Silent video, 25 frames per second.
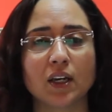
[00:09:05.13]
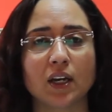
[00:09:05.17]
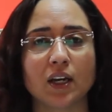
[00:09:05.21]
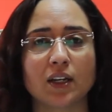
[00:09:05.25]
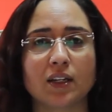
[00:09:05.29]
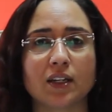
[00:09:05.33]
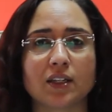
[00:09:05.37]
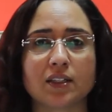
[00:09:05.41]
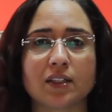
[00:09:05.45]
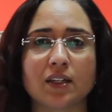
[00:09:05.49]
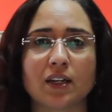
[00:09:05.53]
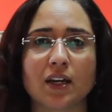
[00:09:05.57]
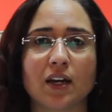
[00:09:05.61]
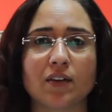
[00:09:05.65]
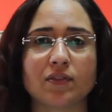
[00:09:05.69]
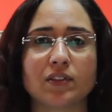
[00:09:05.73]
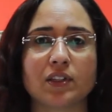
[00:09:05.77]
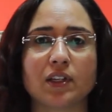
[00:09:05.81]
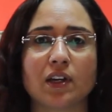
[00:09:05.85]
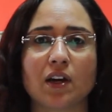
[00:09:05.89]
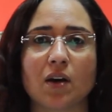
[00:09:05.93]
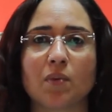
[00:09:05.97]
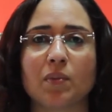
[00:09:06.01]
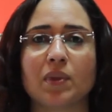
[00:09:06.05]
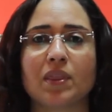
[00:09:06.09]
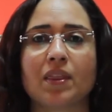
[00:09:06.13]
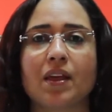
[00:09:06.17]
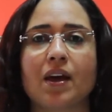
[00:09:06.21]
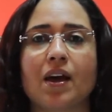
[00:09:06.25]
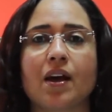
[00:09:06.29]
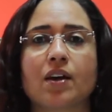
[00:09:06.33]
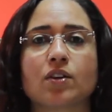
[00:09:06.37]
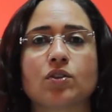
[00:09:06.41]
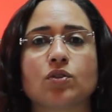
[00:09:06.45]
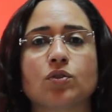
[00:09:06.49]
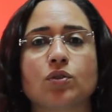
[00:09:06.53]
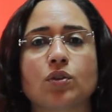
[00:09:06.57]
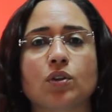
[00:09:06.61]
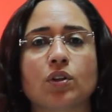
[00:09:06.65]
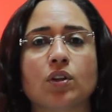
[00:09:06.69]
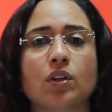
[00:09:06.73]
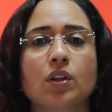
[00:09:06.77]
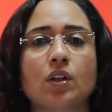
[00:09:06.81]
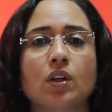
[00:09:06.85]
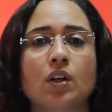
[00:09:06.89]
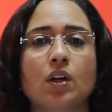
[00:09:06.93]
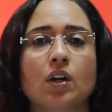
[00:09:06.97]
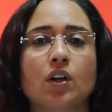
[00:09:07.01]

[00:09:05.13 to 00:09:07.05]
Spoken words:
It doesn't have to come in the actual